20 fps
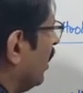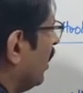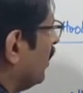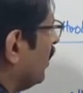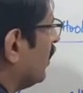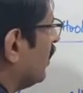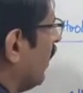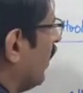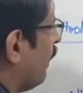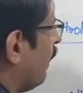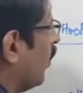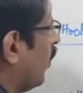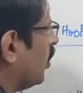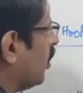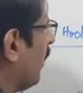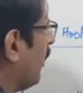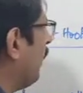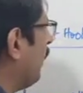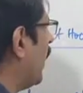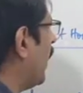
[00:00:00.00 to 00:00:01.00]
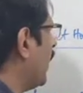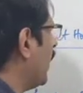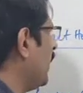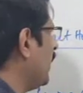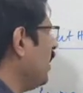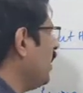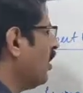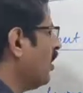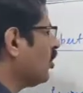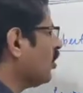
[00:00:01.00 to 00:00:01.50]
is the book by
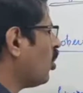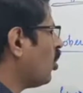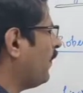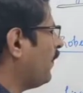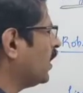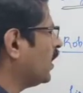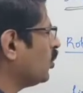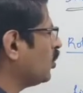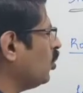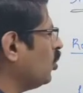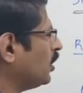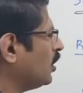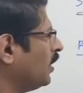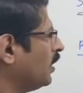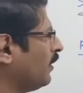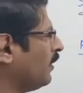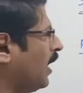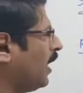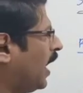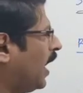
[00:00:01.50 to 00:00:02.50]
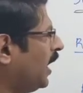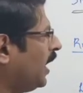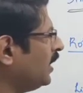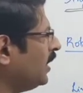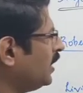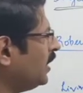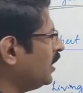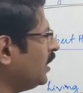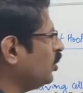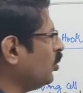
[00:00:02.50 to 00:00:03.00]
Robert Hooke,
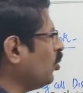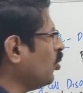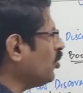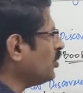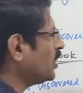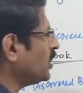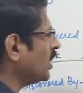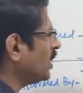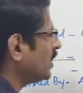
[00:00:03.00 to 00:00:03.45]
and he used the